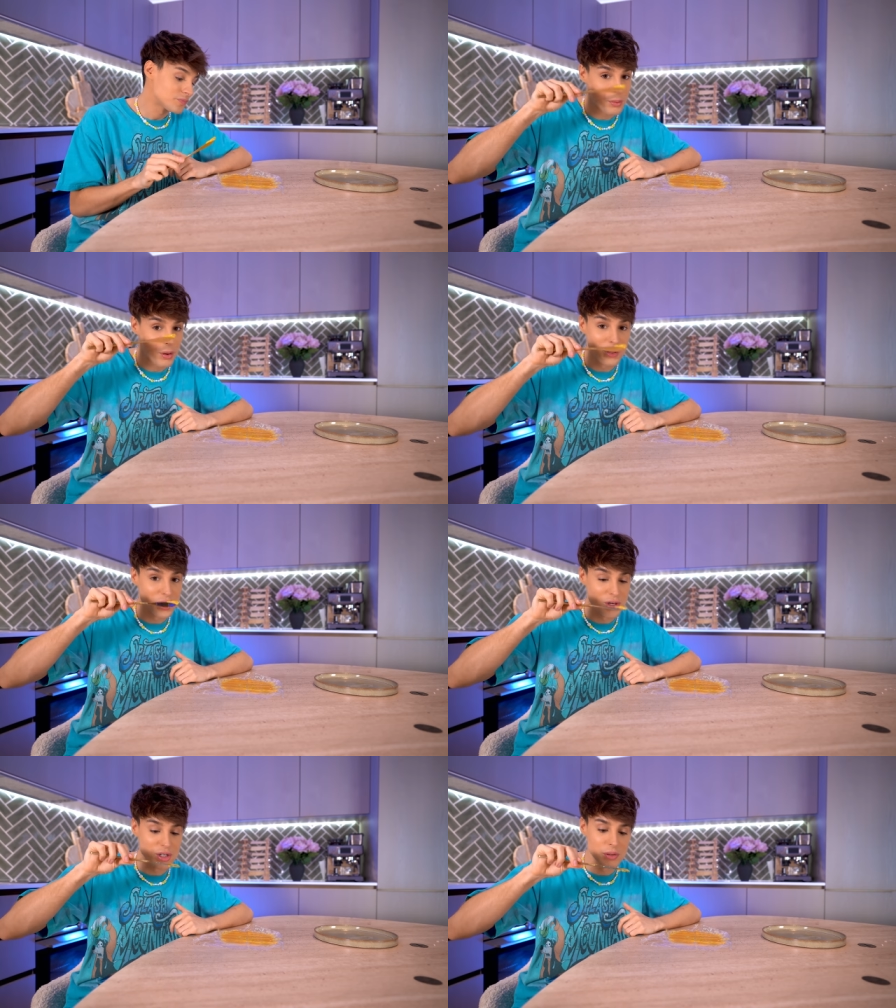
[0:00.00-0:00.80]
Probably
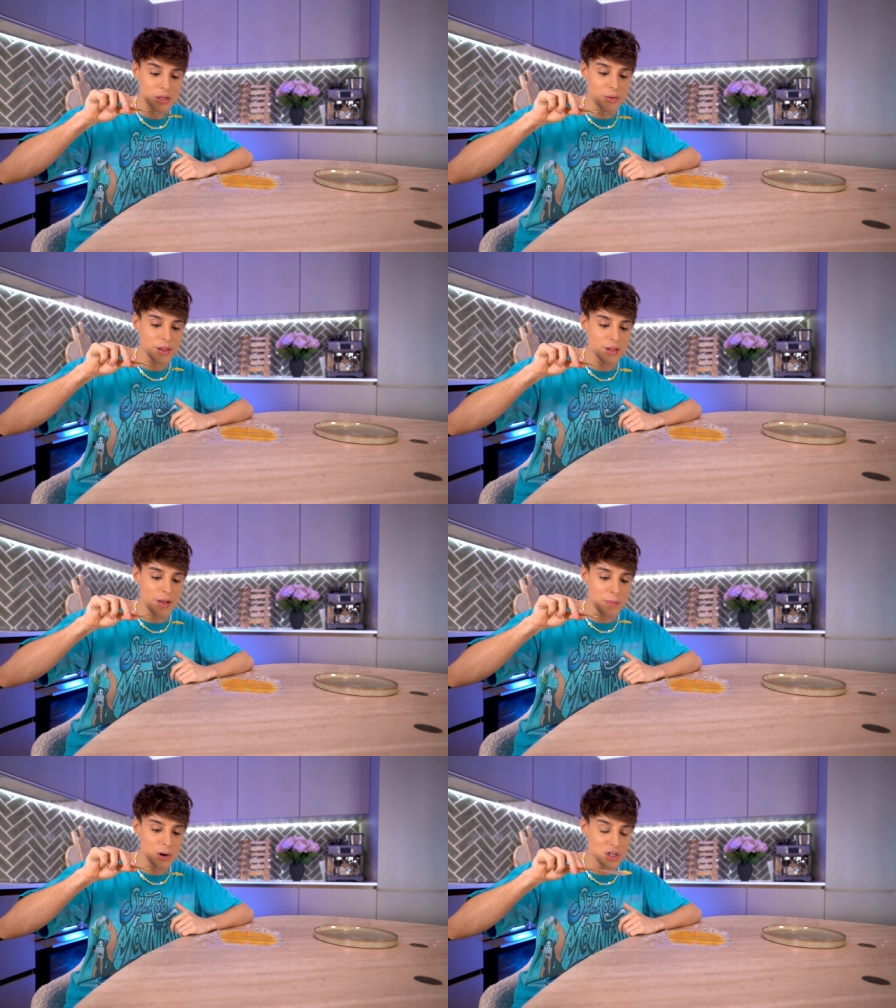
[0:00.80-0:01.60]
don't do it with
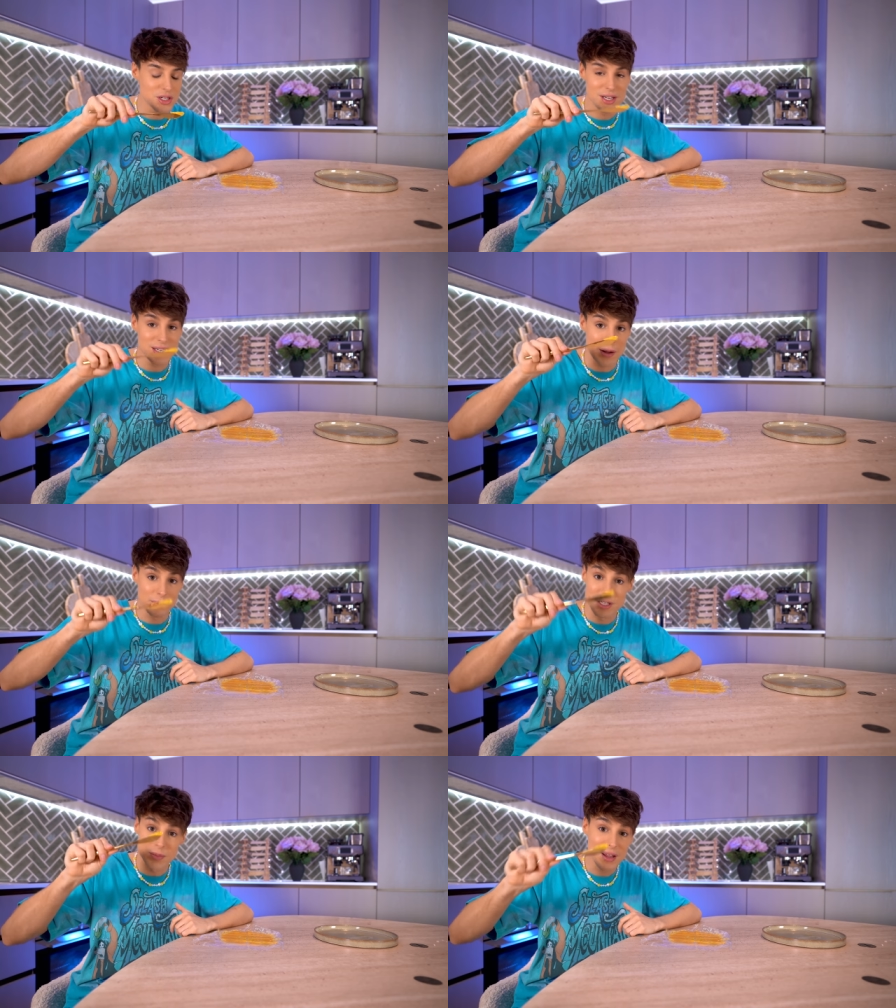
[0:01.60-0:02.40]
emergency
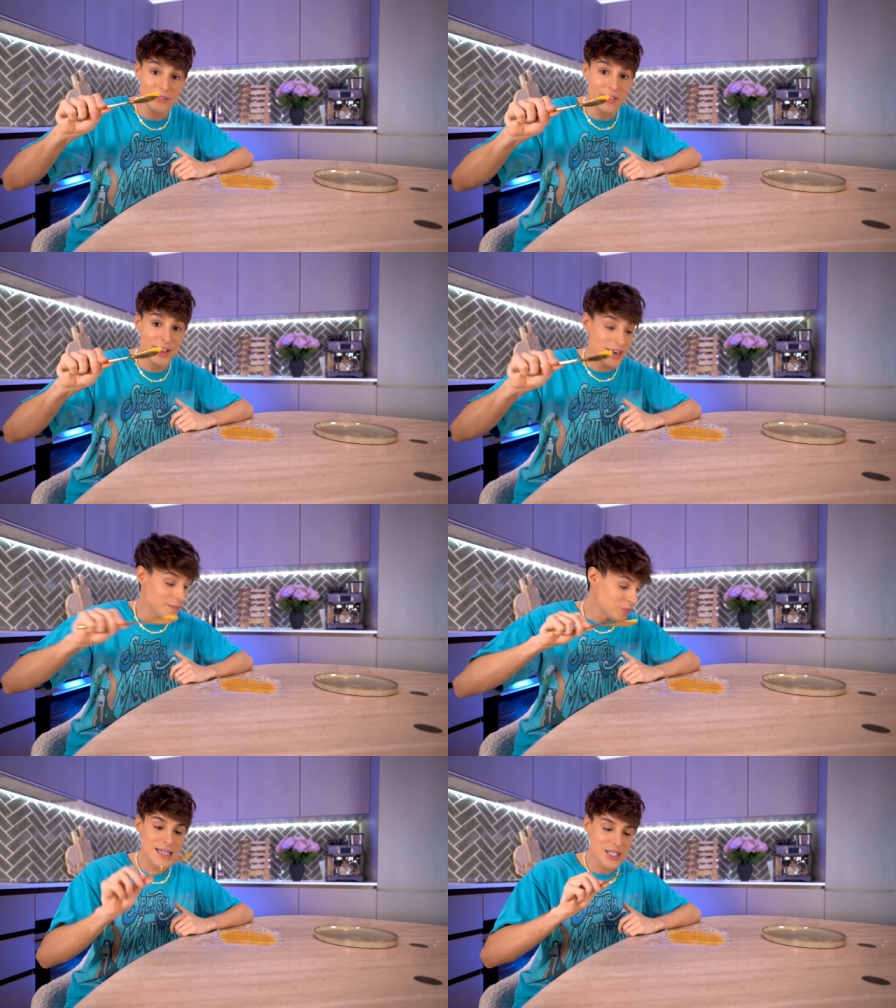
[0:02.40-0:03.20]
tablets, but even
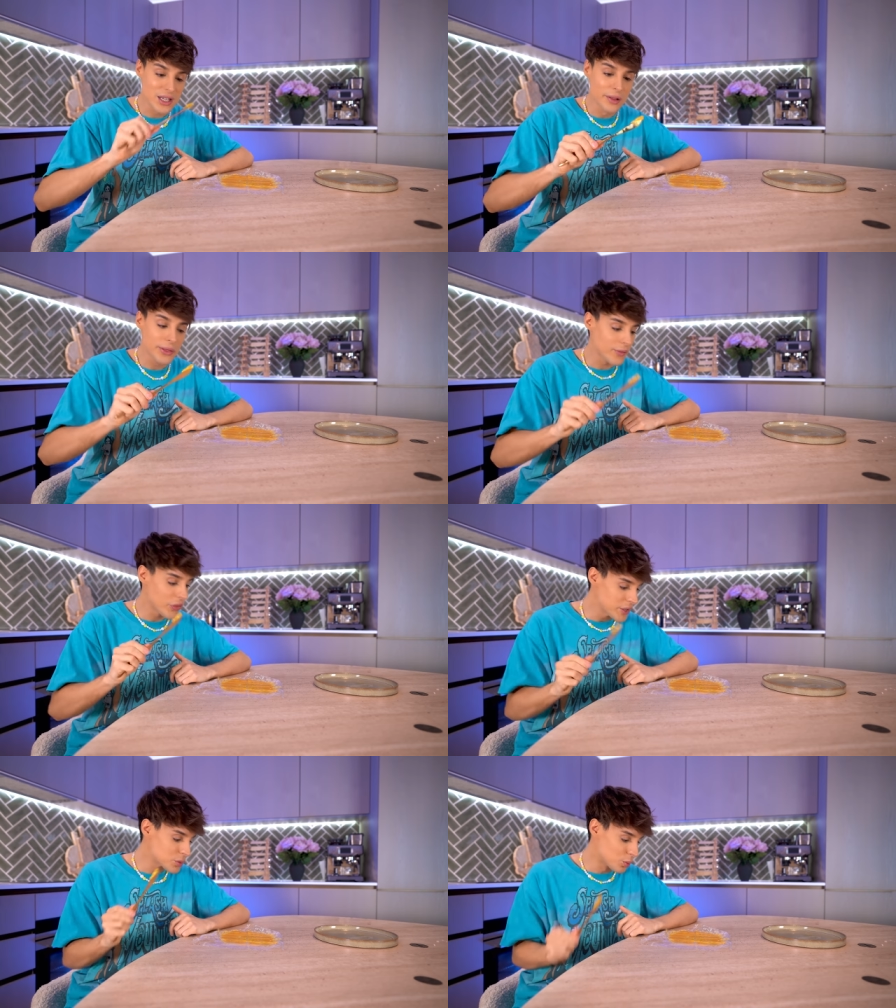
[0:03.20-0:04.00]
then, I still think this